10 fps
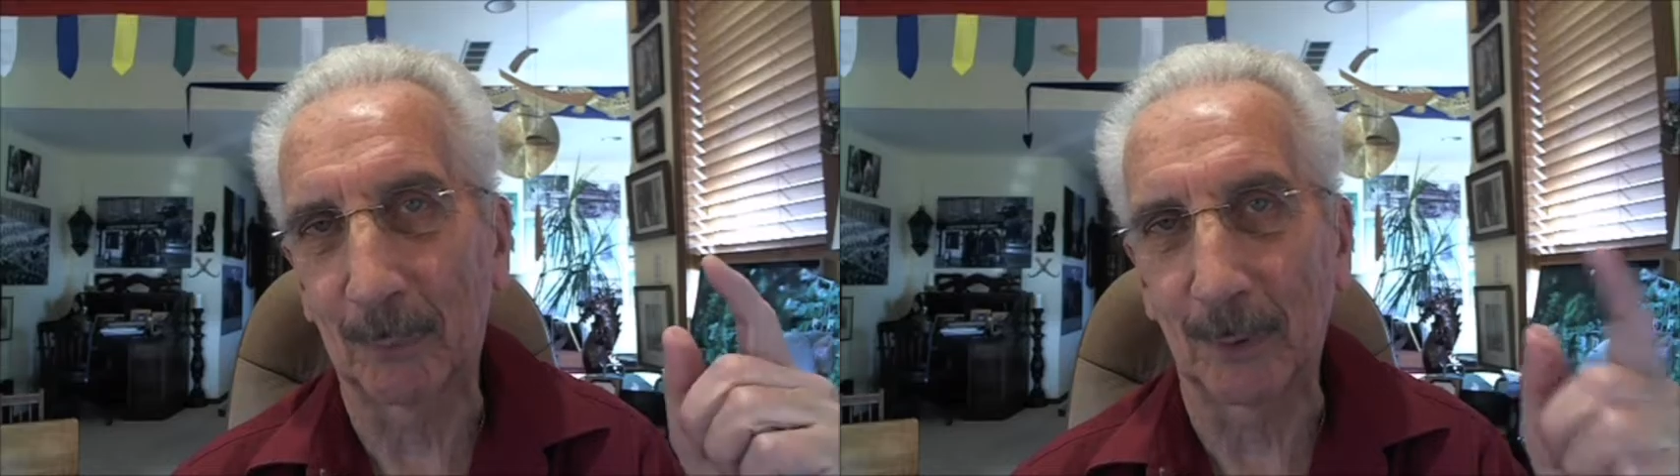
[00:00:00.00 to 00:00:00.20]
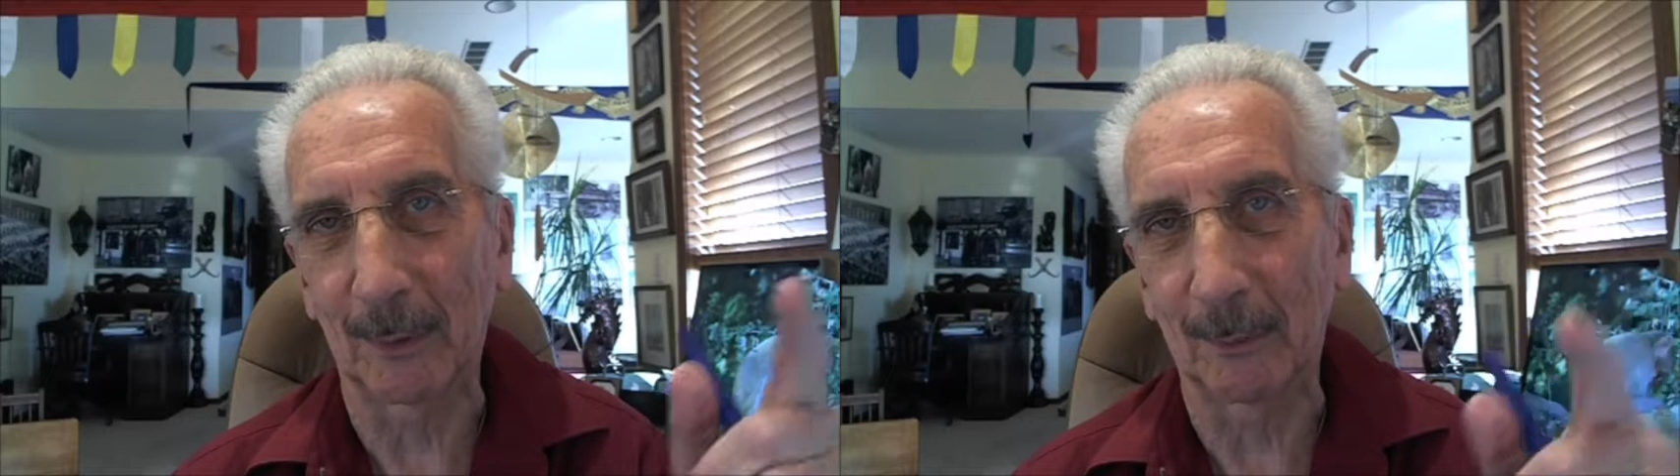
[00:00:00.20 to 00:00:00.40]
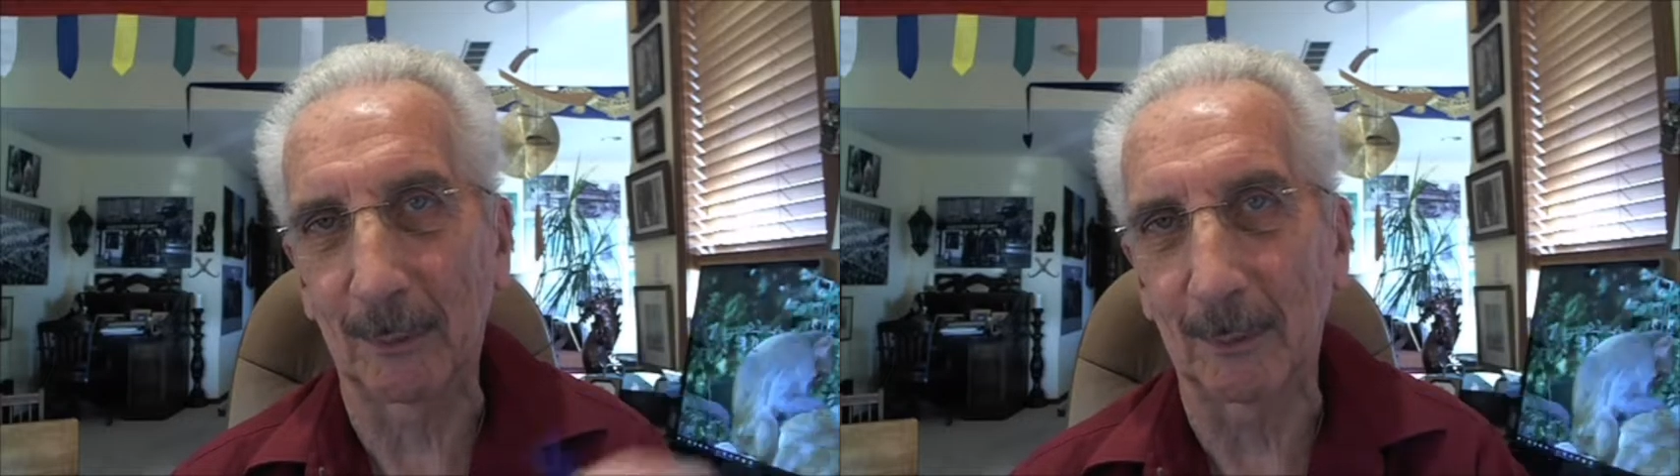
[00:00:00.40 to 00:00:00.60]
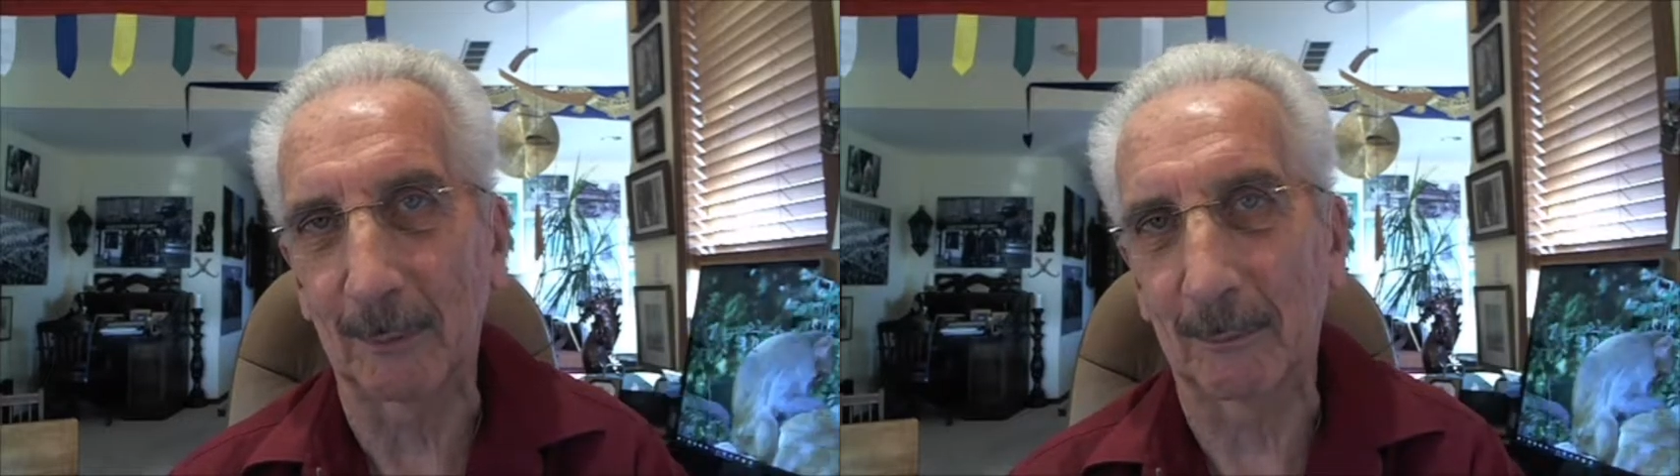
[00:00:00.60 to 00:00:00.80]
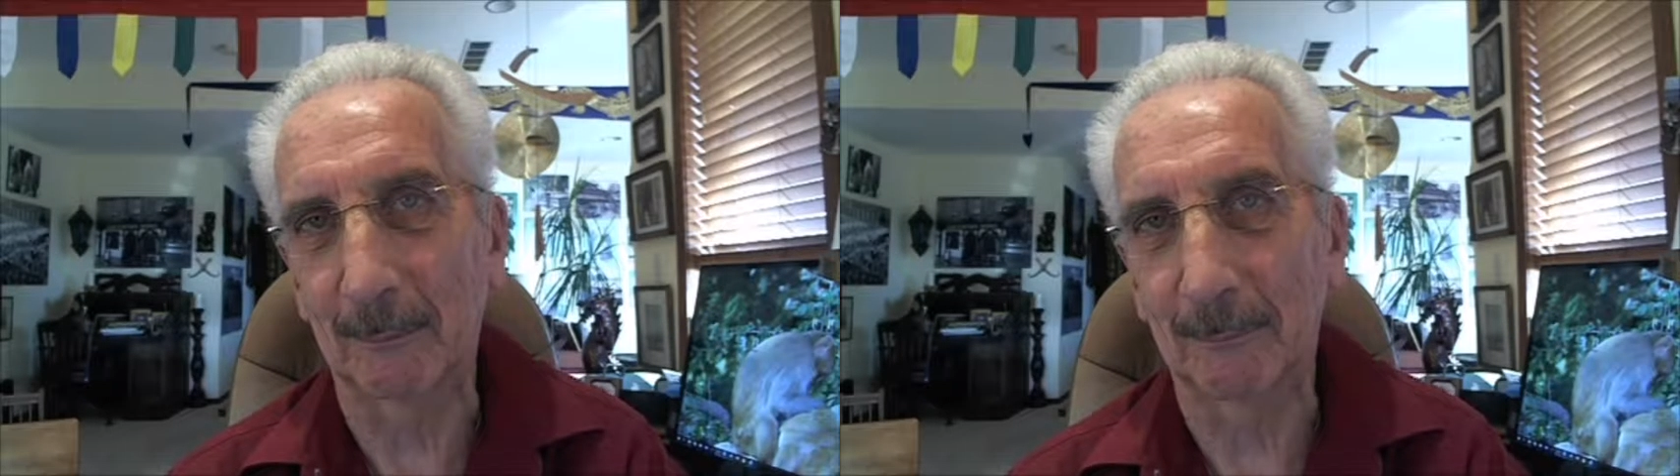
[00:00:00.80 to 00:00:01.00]
putting him in
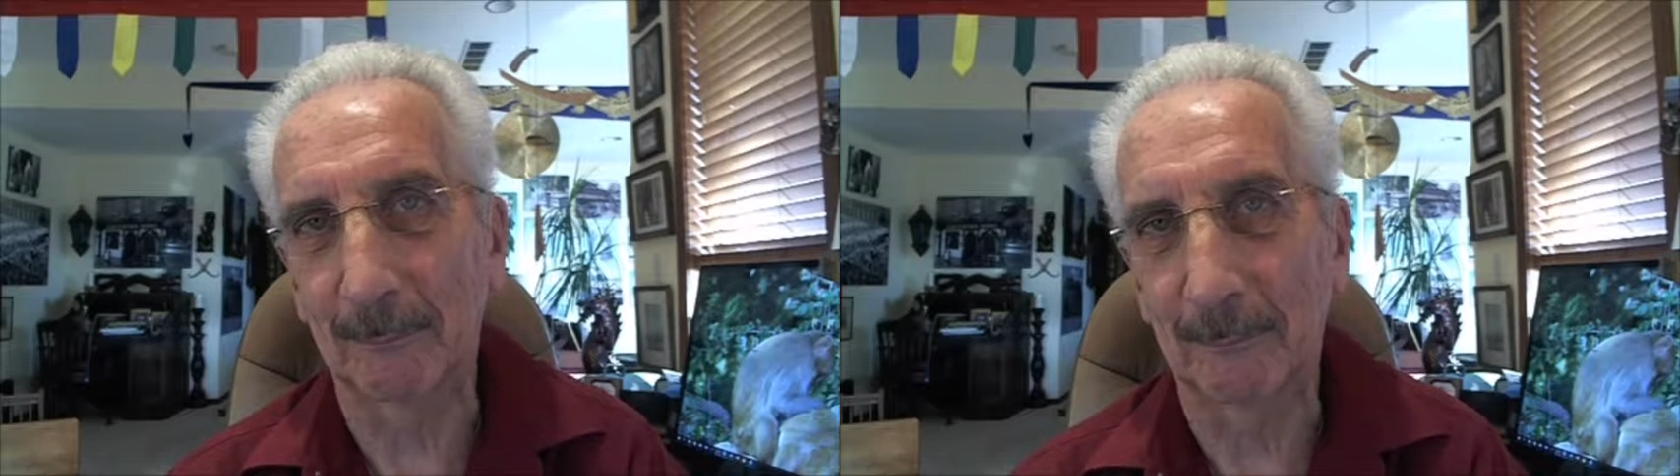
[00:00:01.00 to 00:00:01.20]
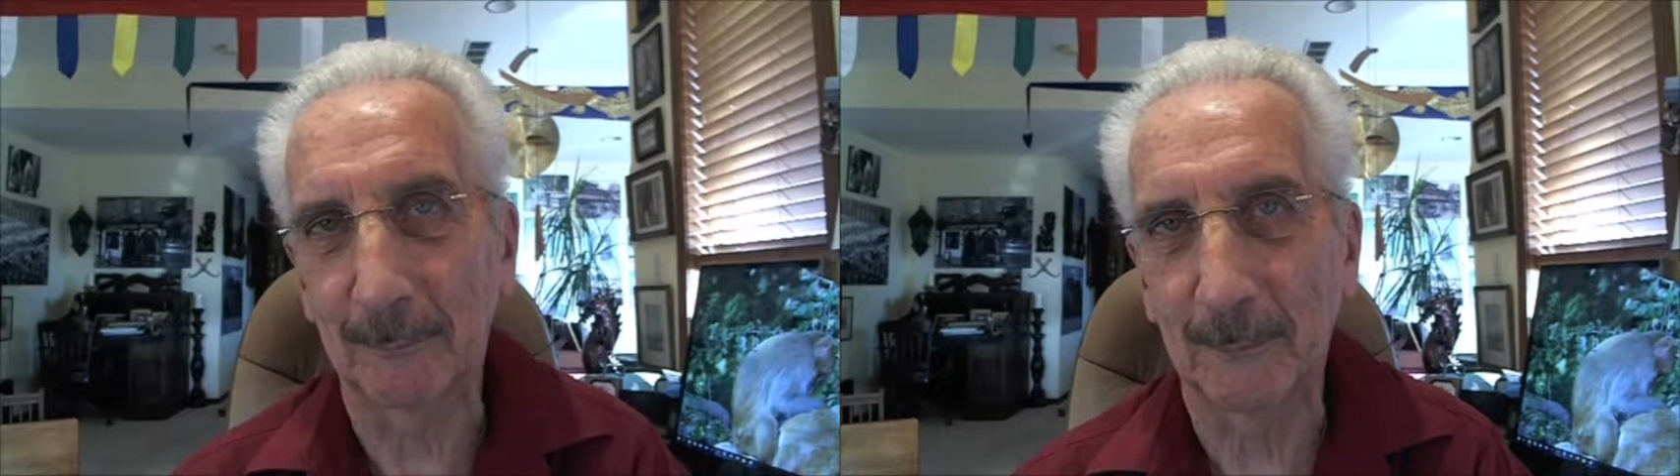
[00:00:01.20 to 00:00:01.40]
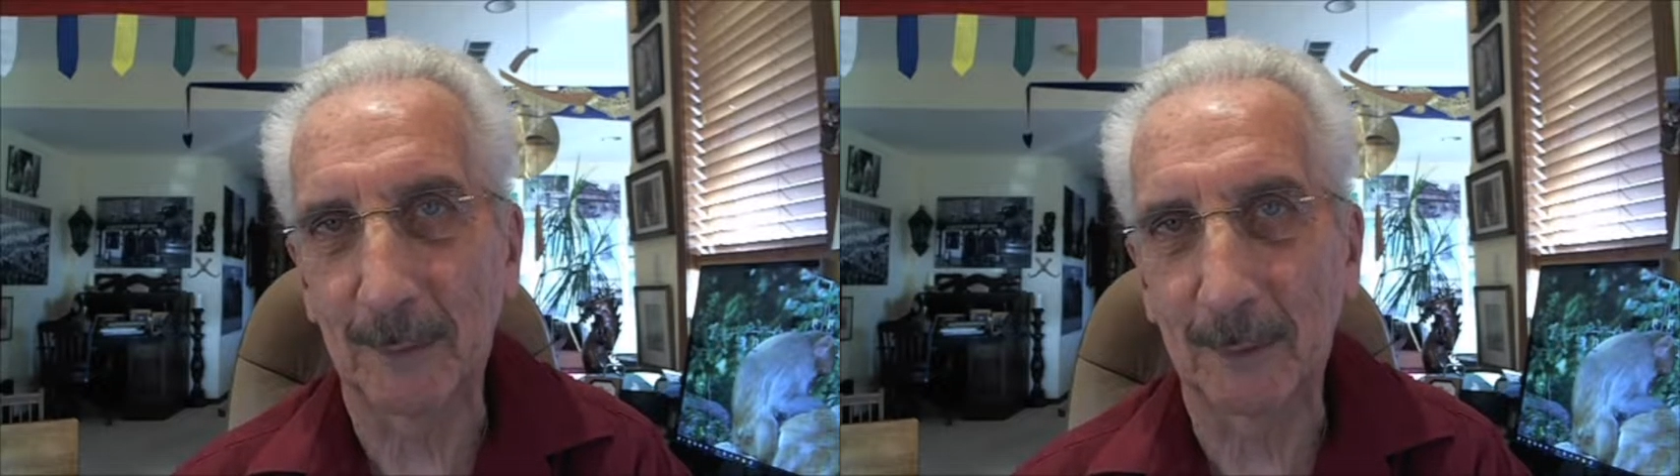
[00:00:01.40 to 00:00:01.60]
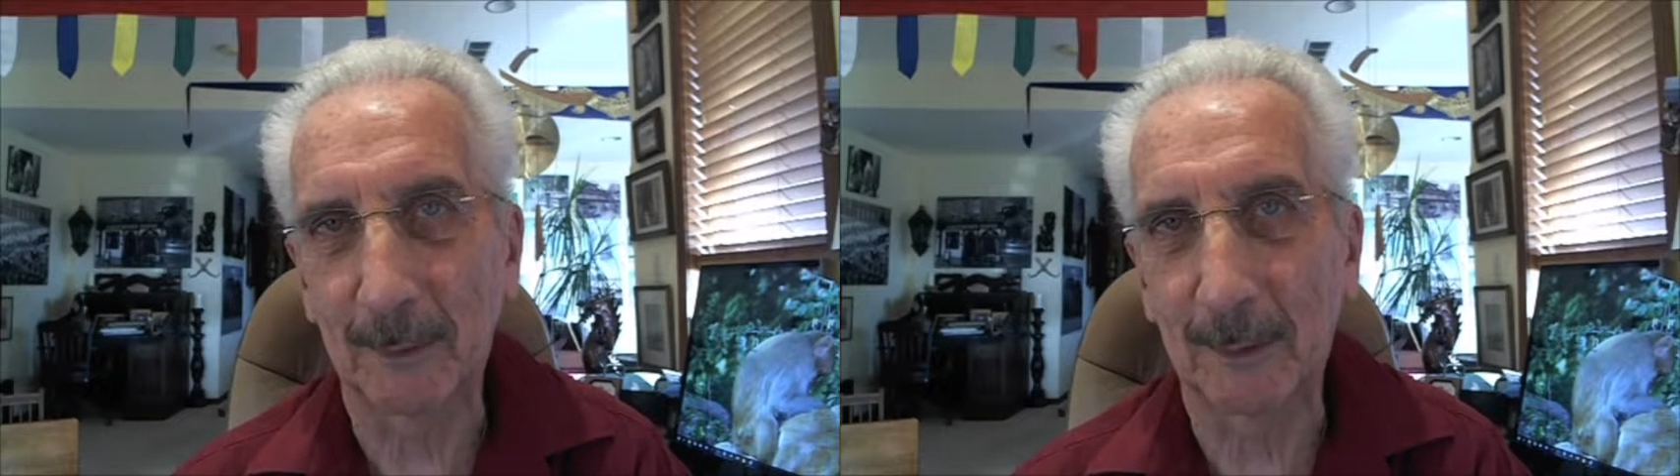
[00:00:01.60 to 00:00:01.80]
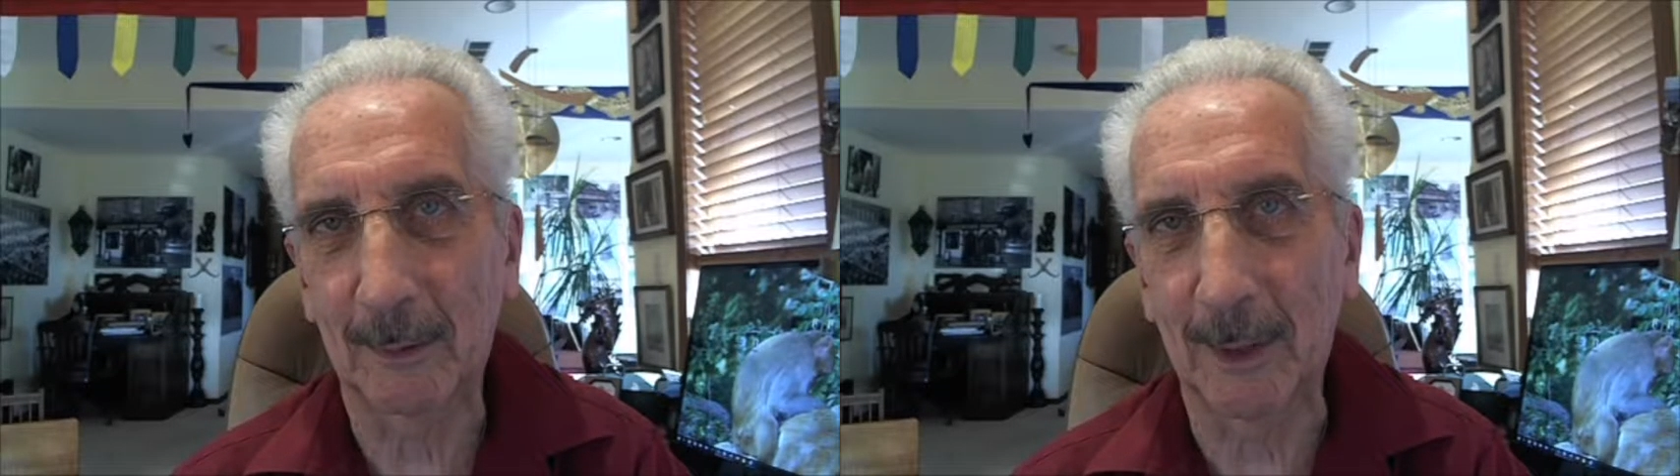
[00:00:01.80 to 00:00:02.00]

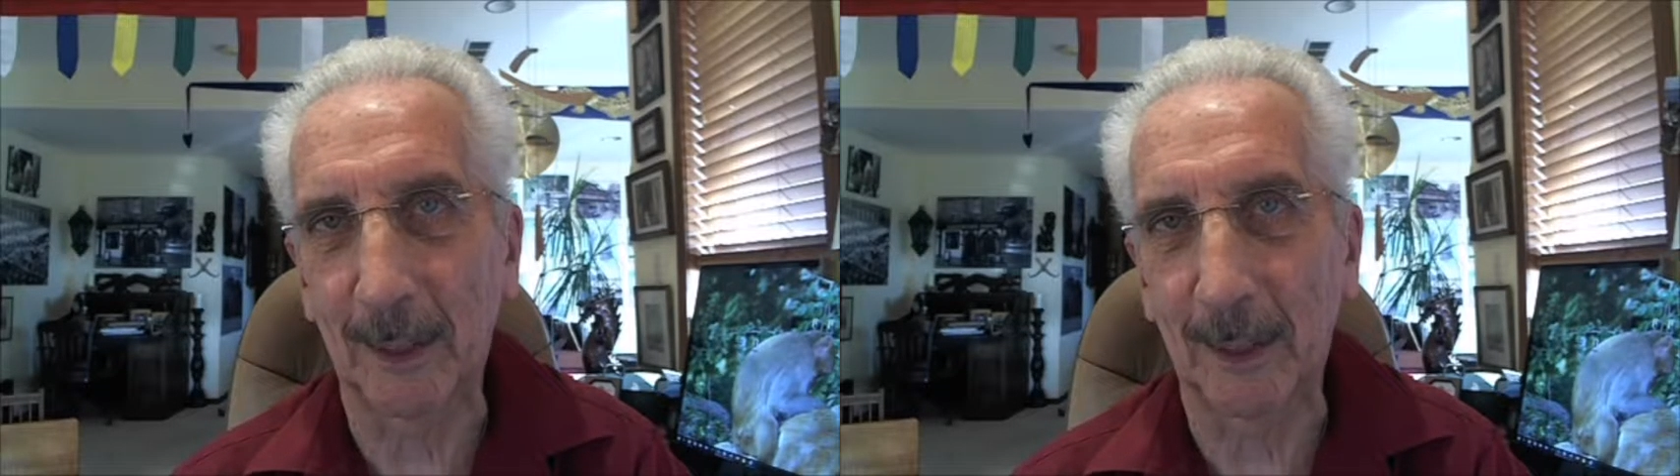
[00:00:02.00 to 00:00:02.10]
a